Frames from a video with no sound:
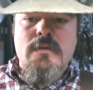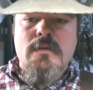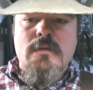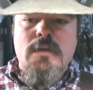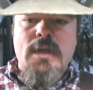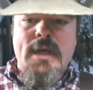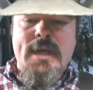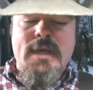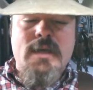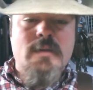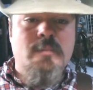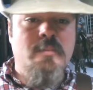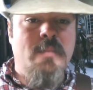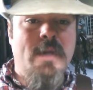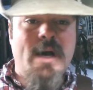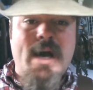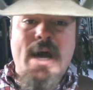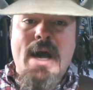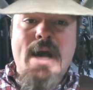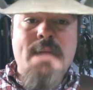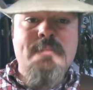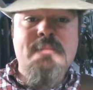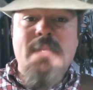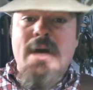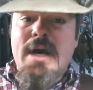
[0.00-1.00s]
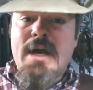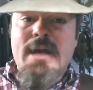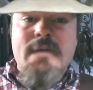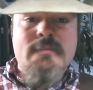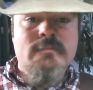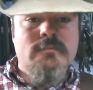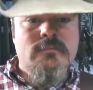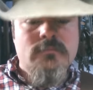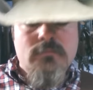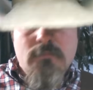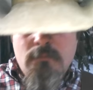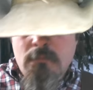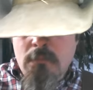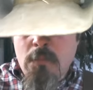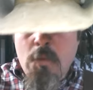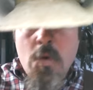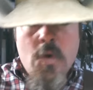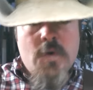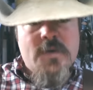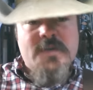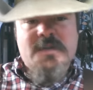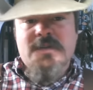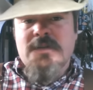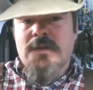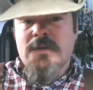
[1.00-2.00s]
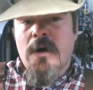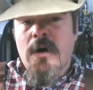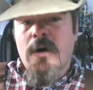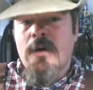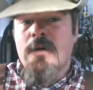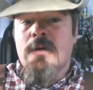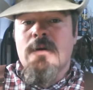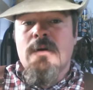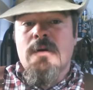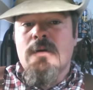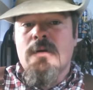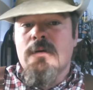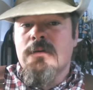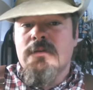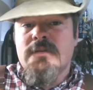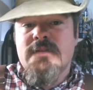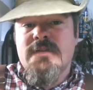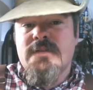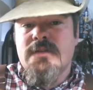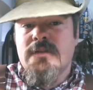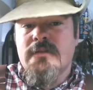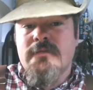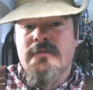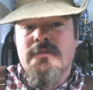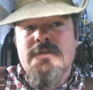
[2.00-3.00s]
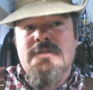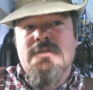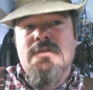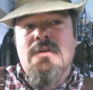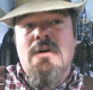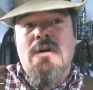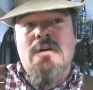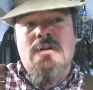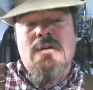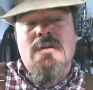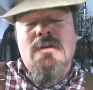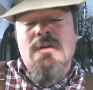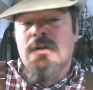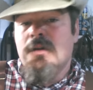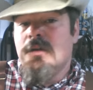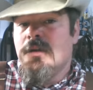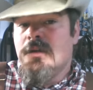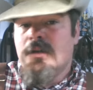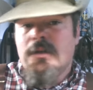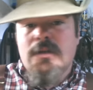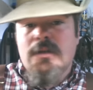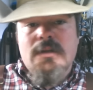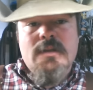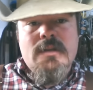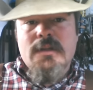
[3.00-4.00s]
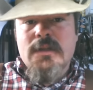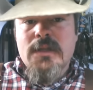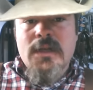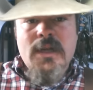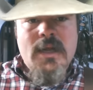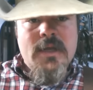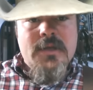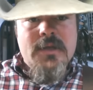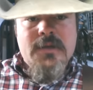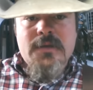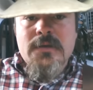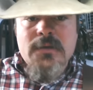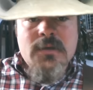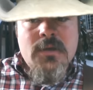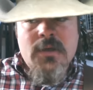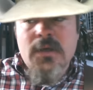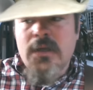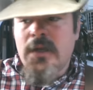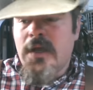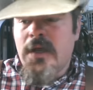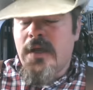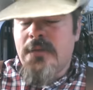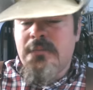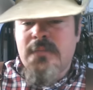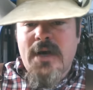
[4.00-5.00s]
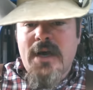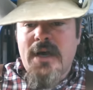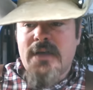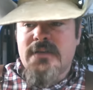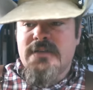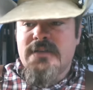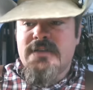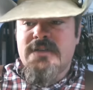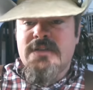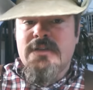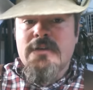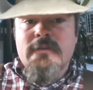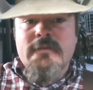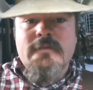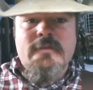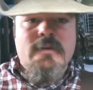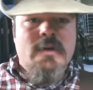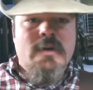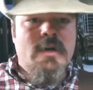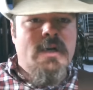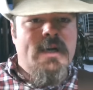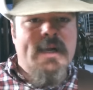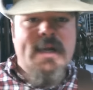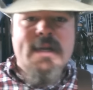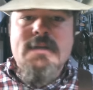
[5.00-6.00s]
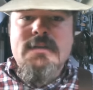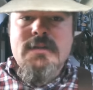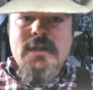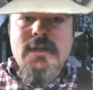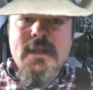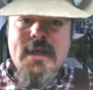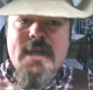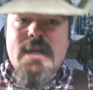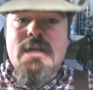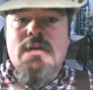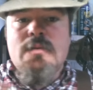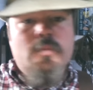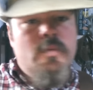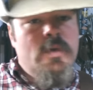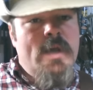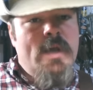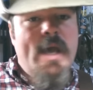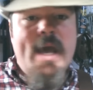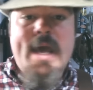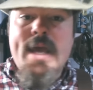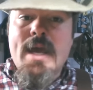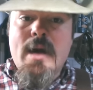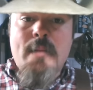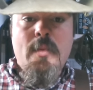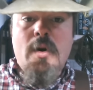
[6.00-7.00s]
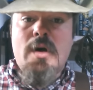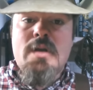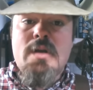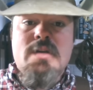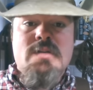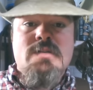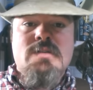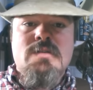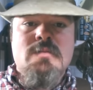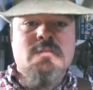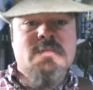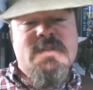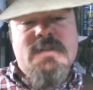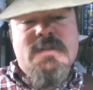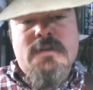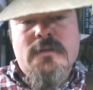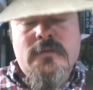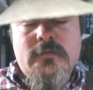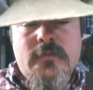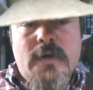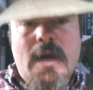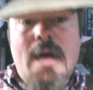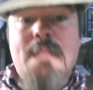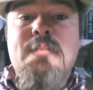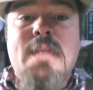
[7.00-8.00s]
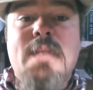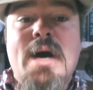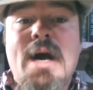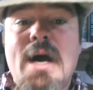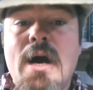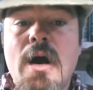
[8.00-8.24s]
Like, I'd buy more silver solder than I could. I'd buy silver and I bought us some silver. I'd buy